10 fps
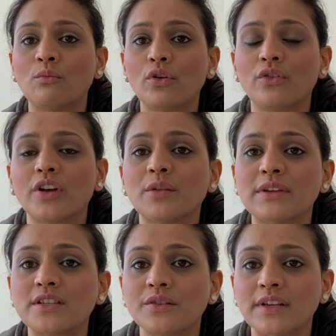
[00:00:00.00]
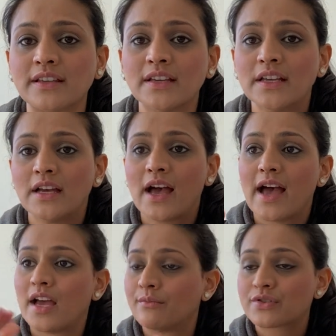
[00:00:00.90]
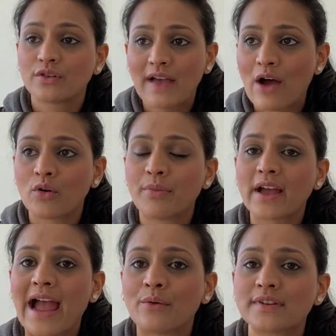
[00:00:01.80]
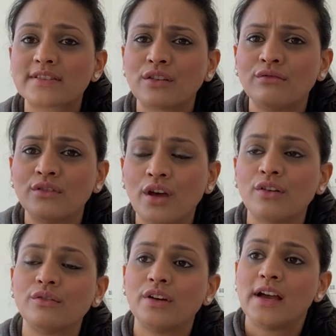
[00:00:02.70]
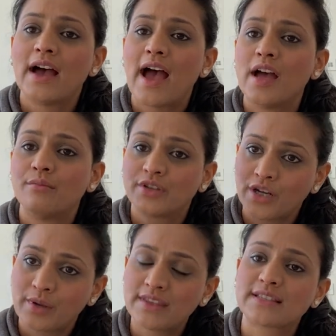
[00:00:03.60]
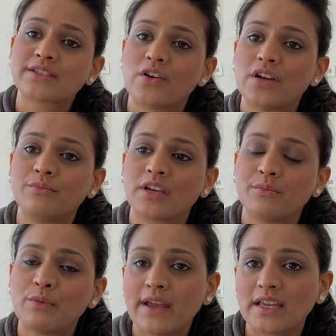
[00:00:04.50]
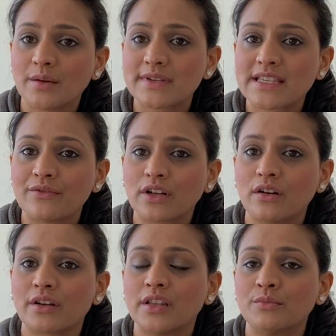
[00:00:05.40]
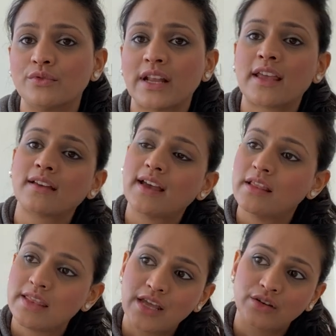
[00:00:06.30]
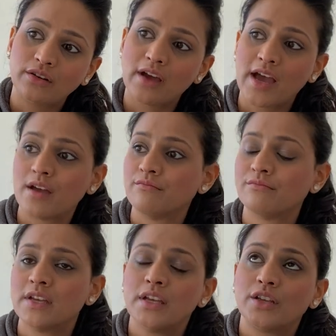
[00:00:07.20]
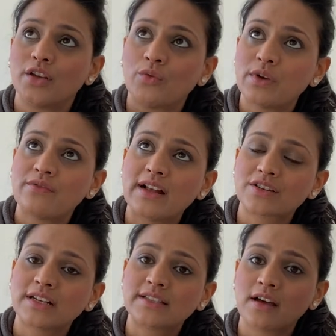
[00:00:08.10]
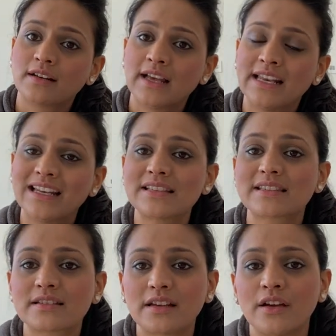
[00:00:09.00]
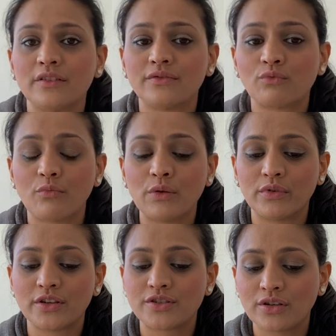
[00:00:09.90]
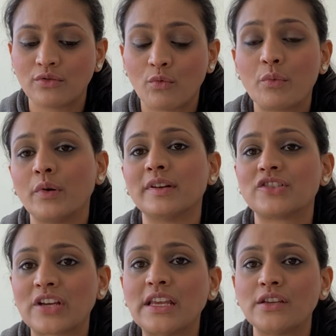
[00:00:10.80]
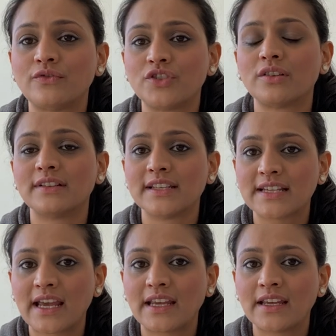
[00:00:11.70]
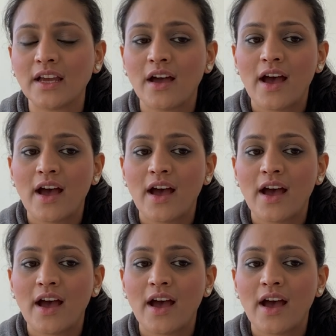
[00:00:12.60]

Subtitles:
what you're going to be doing, sort of hour by hour, so you know at this time you're going to be waking up at 7 o'clock in the morning, and then you know, we've actually done a list of what we want to do or what we want to achieve during the day,